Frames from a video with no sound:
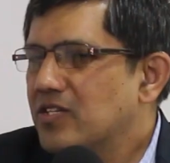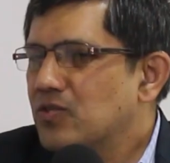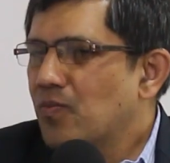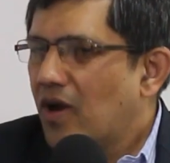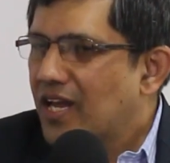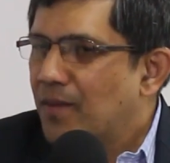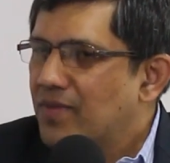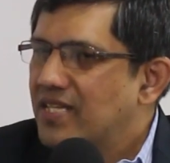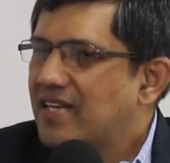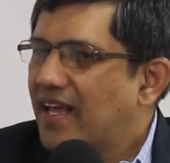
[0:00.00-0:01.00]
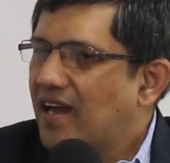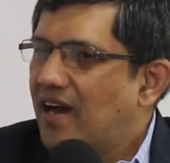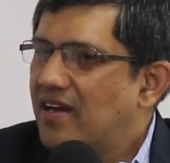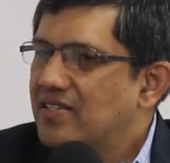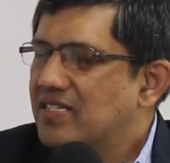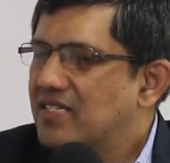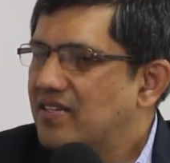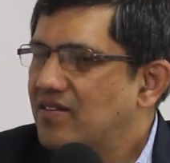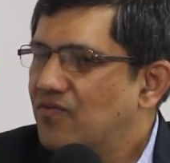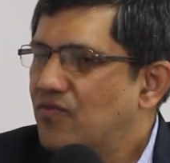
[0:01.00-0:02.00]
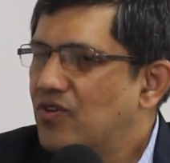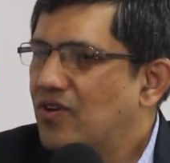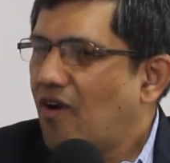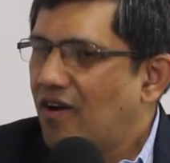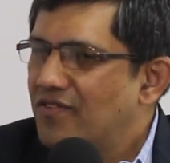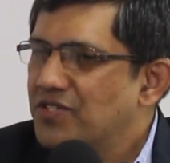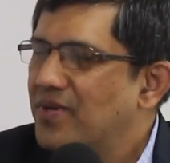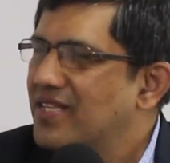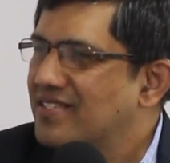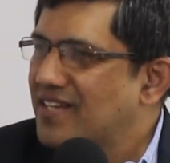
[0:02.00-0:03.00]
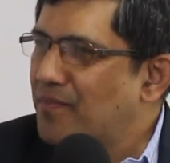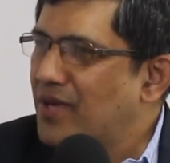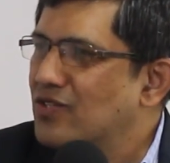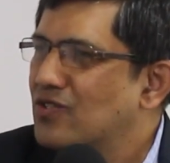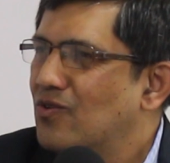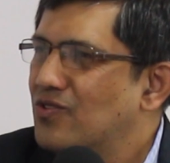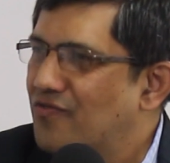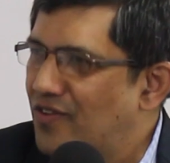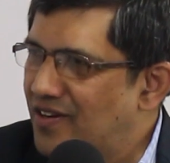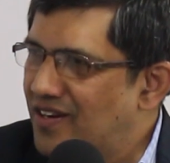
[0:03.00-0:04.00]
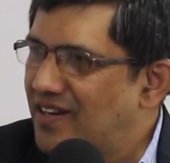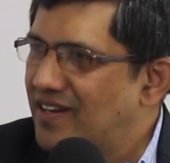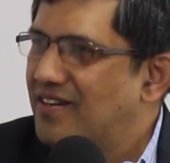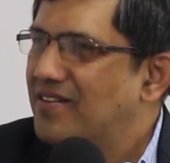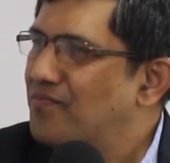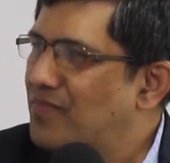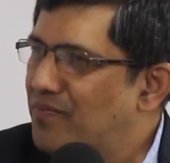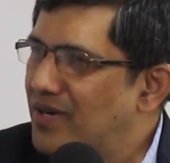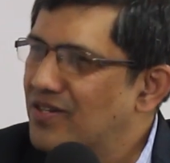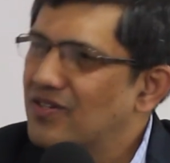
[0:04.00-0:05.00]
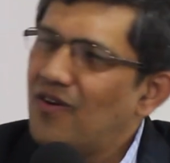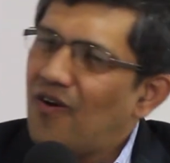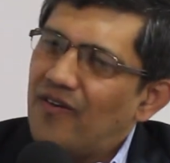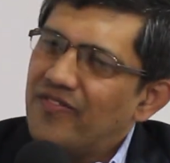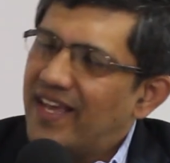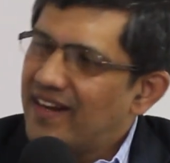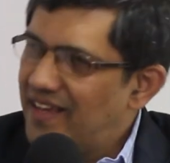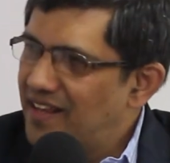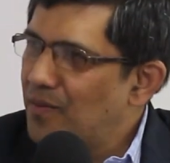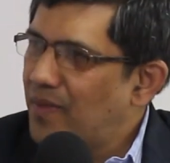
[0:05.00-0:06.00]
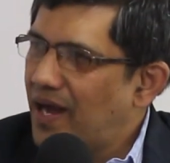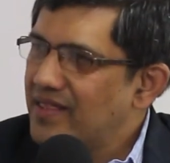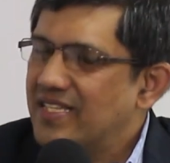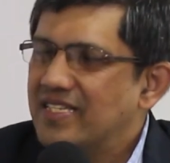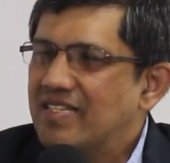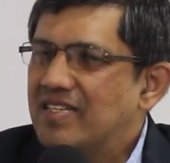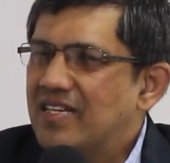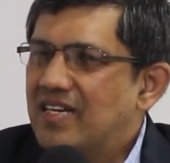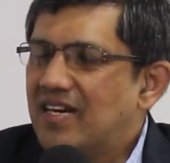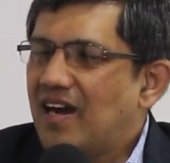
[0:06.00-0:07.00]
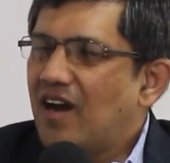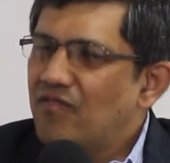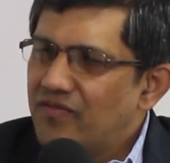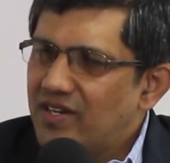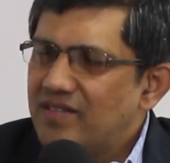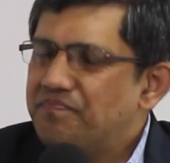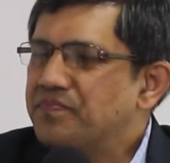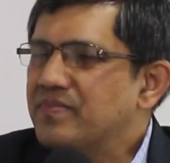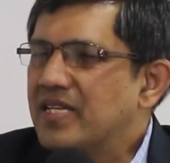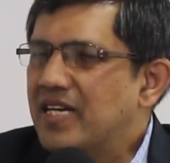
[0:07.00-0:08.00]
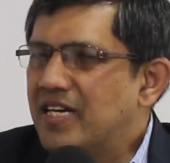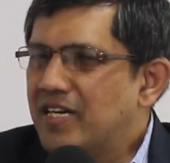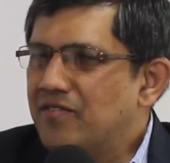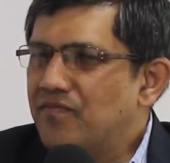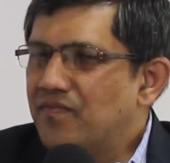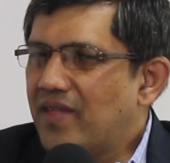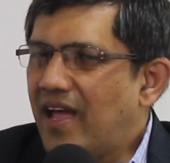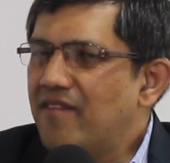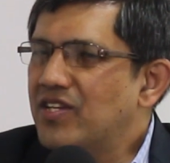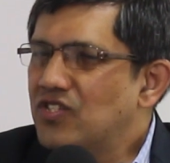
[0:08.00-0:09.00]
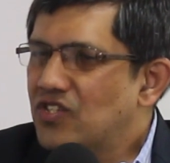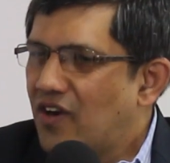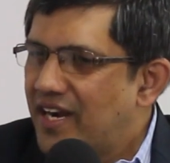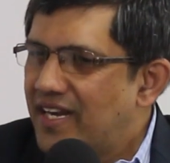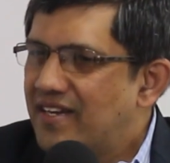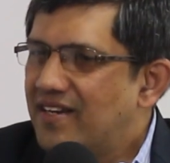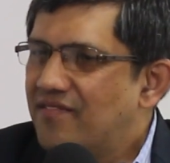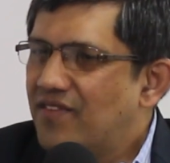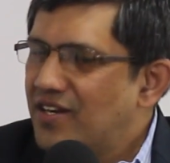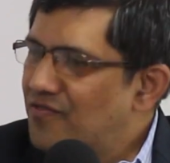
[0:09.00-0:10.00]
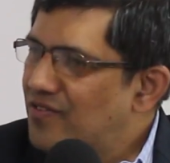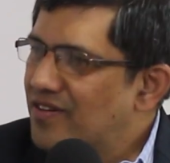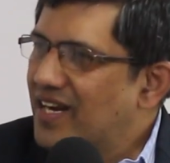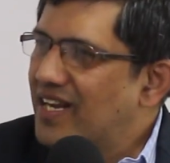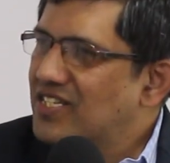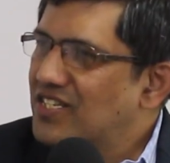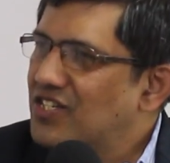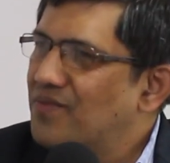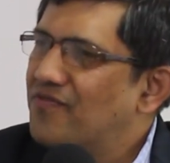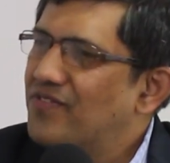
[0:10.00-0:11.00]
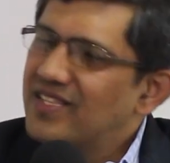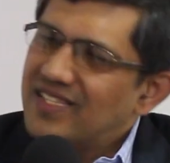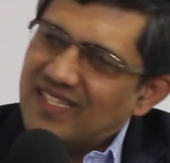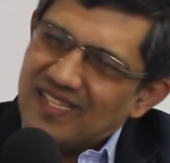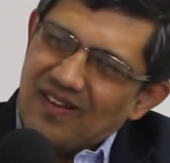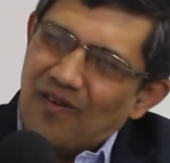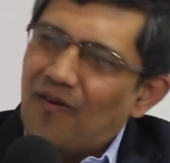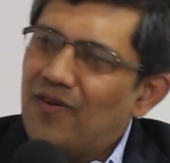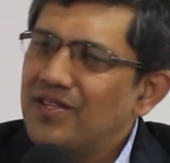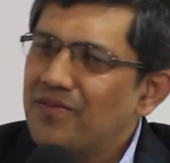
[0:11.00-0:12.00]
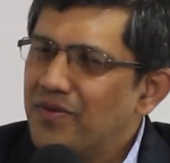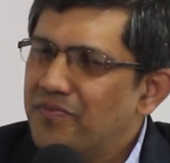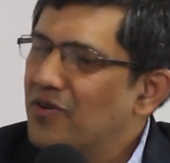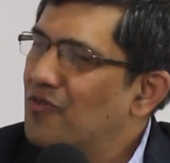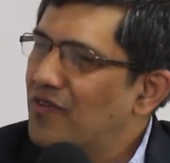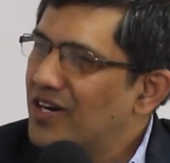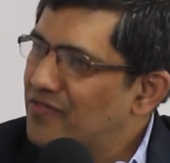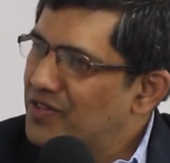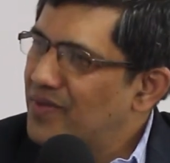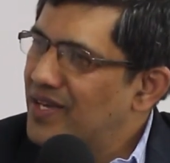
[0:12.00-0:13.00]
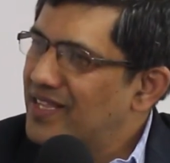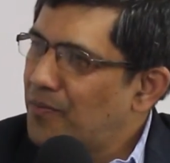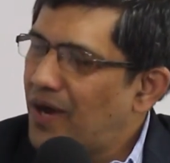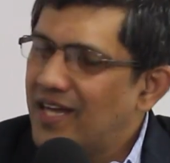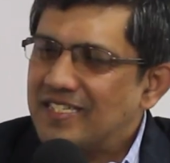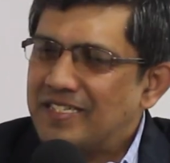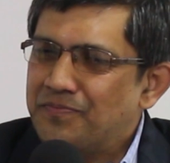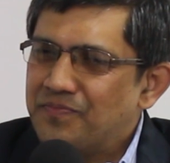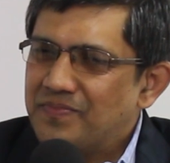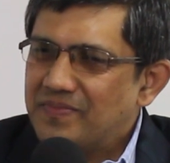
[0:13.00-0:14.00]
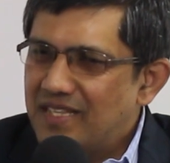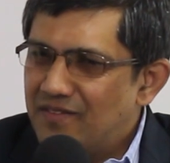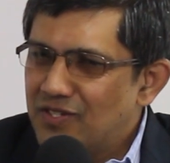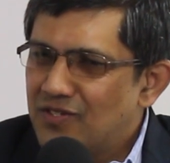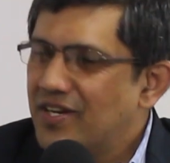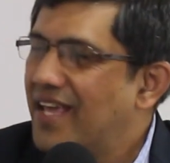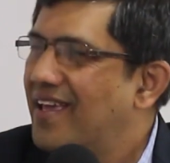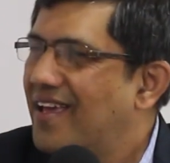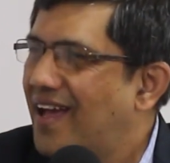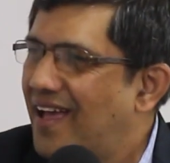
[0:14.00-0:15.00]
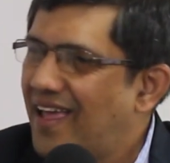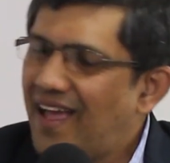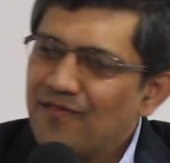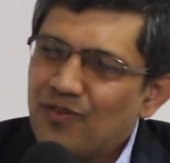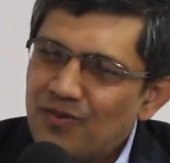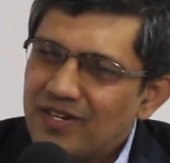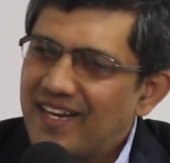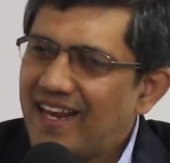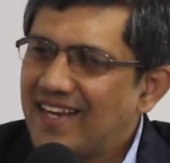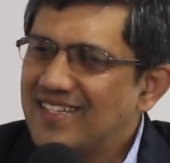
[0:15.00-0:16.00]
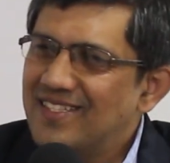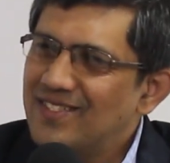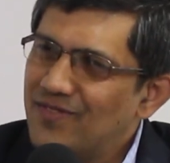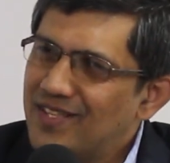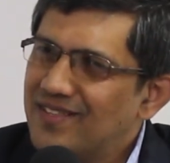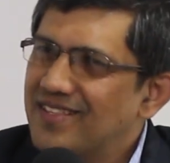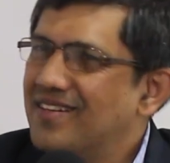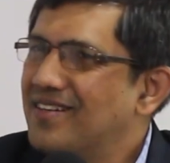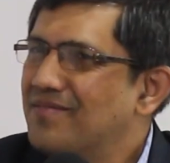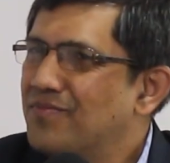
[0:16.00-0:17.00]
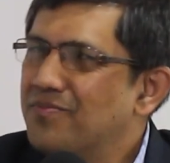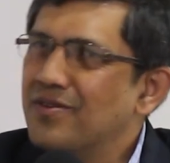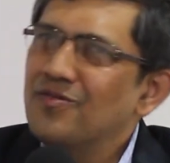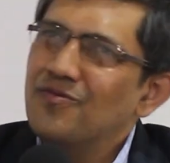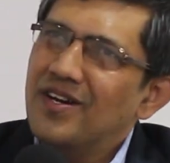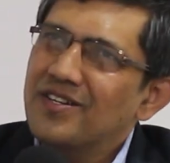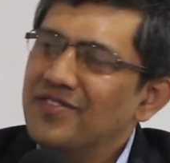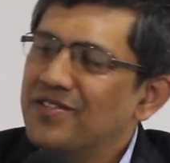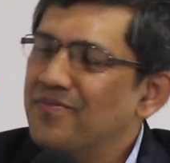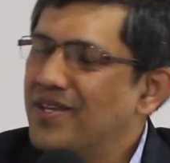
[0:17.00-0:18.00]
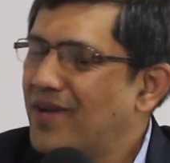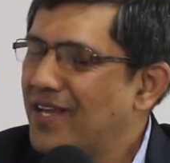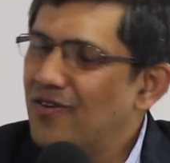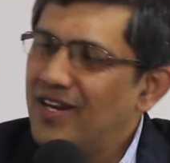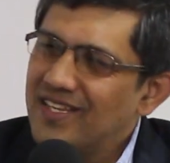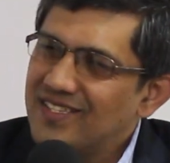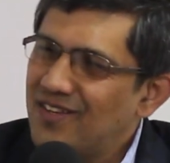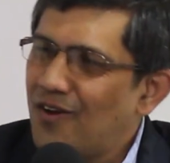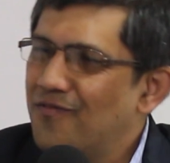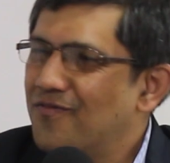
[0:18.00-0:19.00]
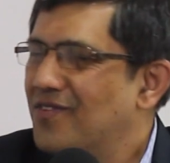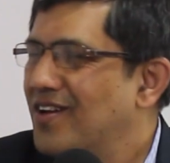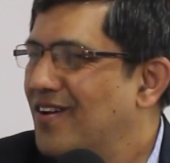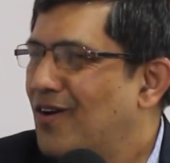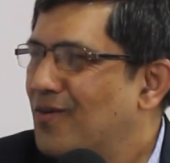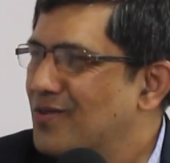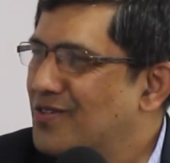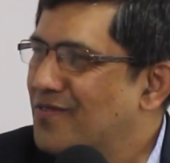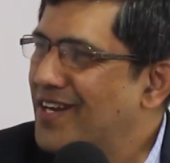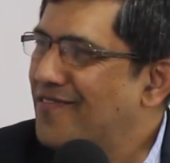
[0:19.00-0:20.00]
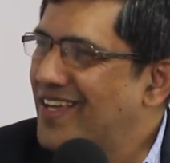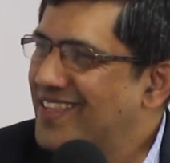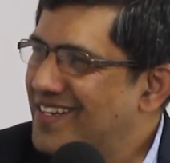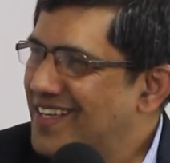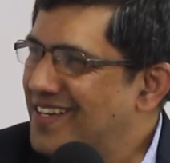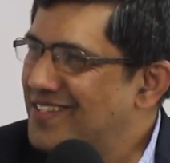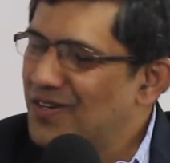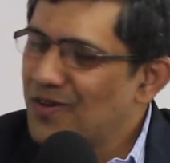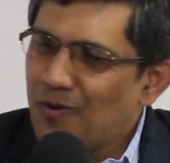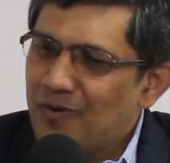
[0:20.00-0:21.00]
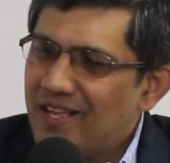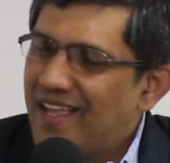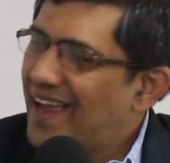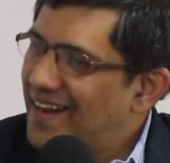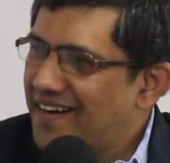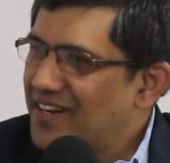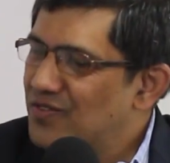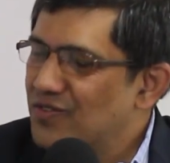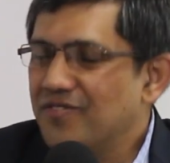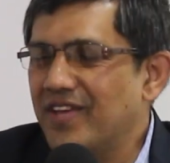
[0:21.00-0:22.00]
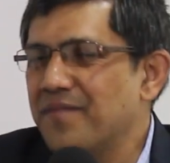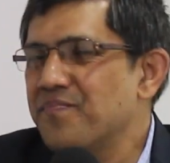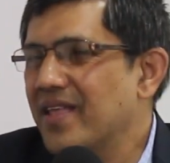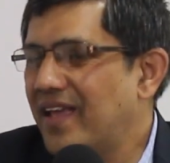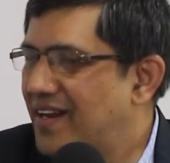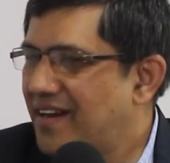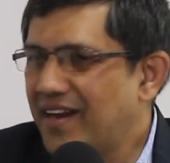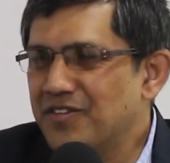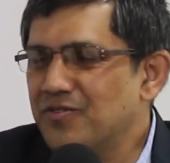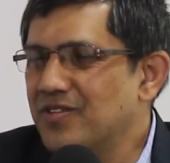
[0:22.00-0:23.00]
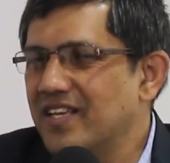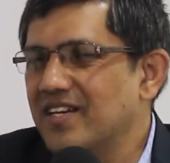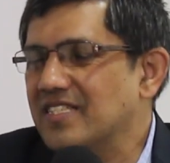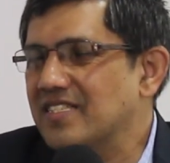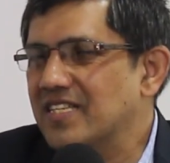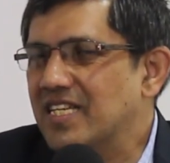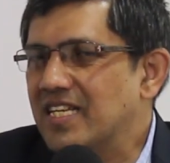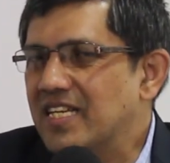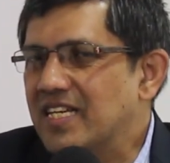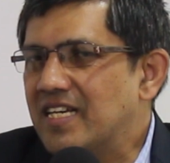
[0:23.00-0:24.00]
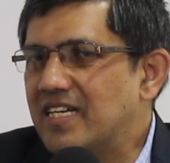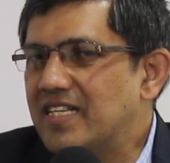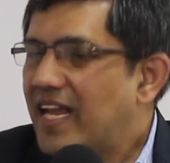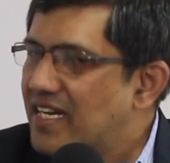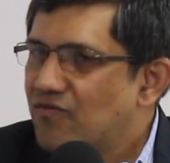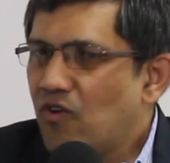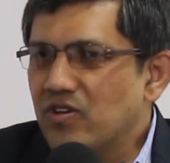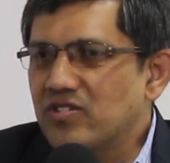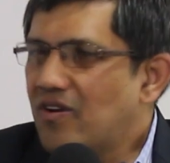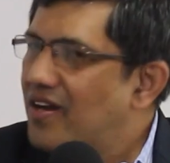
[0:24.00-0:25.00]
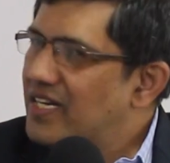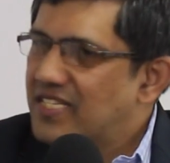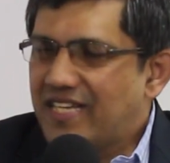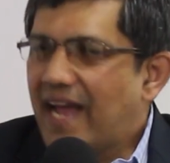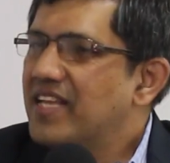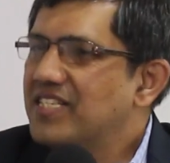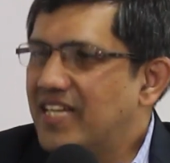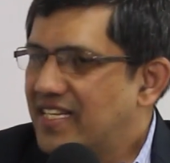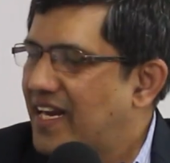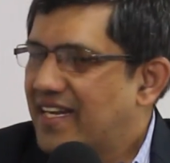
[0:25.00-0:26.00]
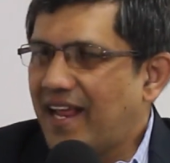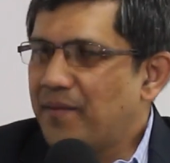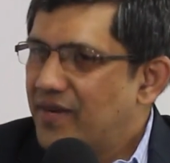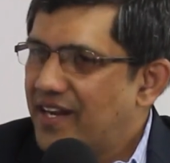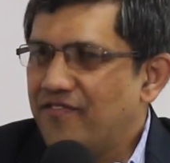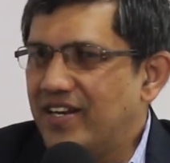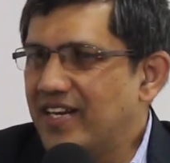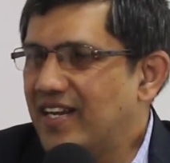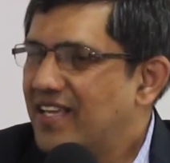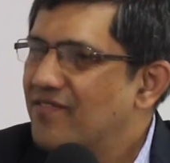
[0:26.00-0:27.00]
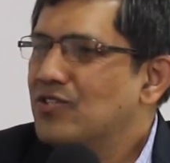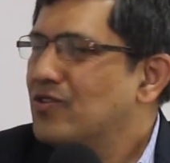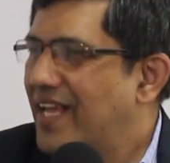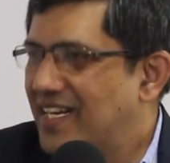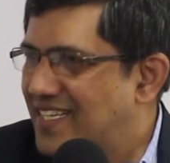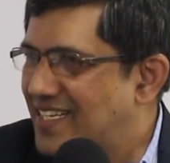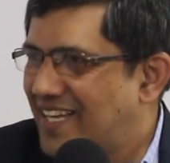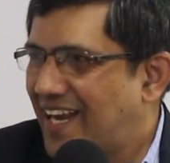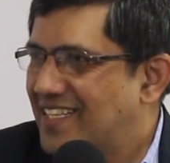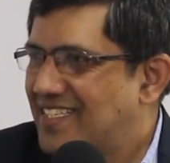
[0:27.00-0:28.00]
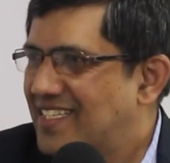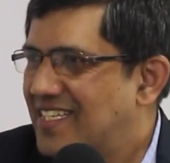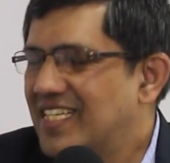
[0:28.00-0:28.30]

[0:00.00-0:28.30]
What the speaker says: Small companies like ours would always be the stepping stones for people on their career path. However, I've enjoyed a wonderful relationship with all the people who worked with me in the past. Even today, I have good connections with people who worked with me, my colleagues of almost 25, 30 years ago, and right through the way, and right through the years. That was a challenge at that time, definitely. Even today, it's a challenge.